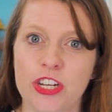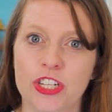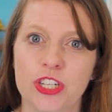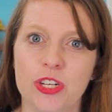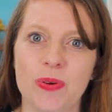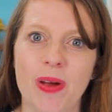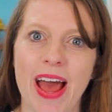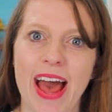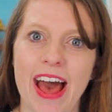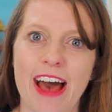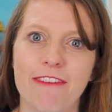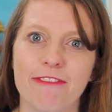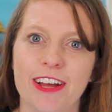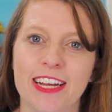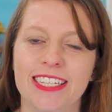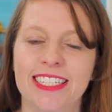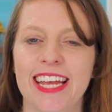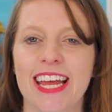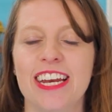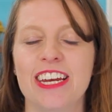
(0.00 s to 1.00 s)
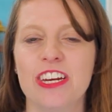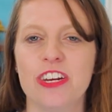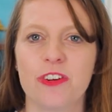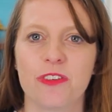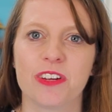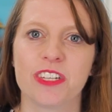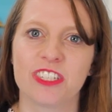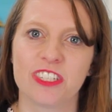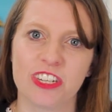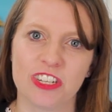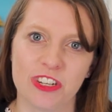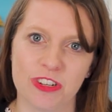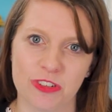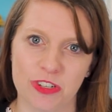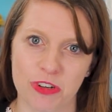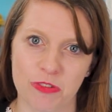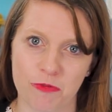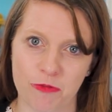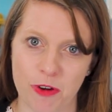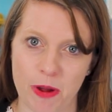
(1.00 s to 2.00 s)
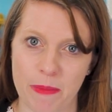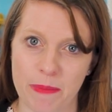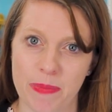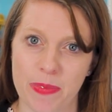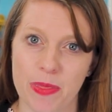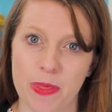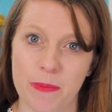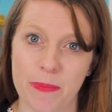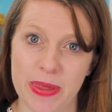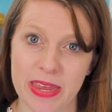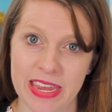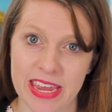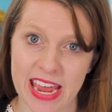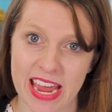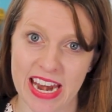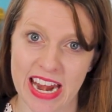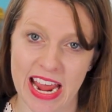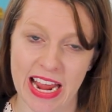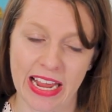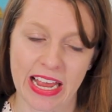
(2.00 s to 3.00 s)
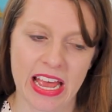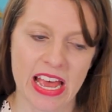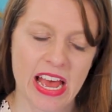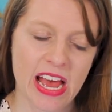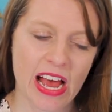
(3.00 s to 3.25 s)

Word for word: to have attended your institution from the beginning.